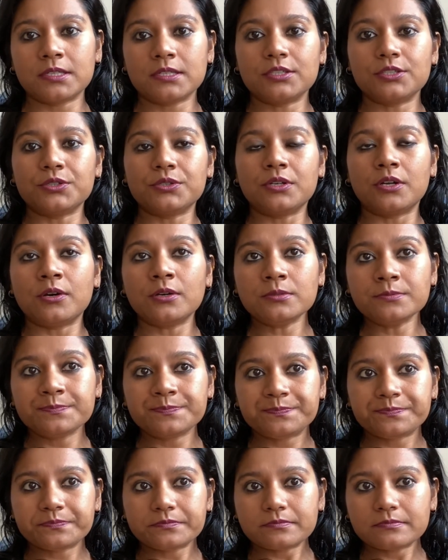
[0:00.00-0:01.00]

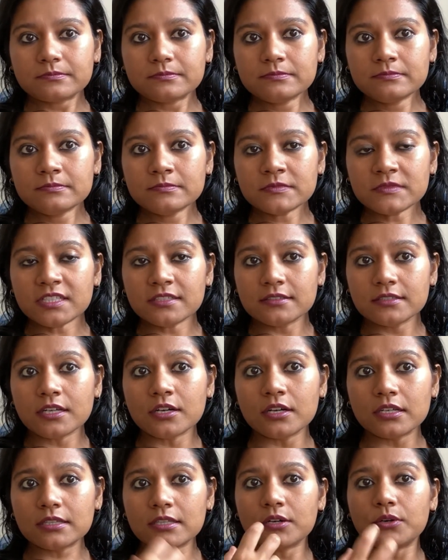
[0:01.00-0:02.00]

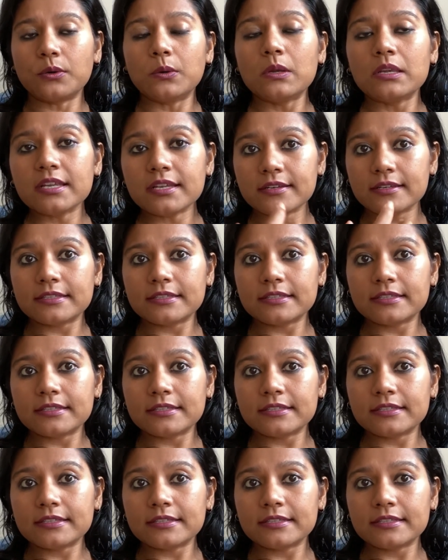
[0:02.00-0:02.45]
The only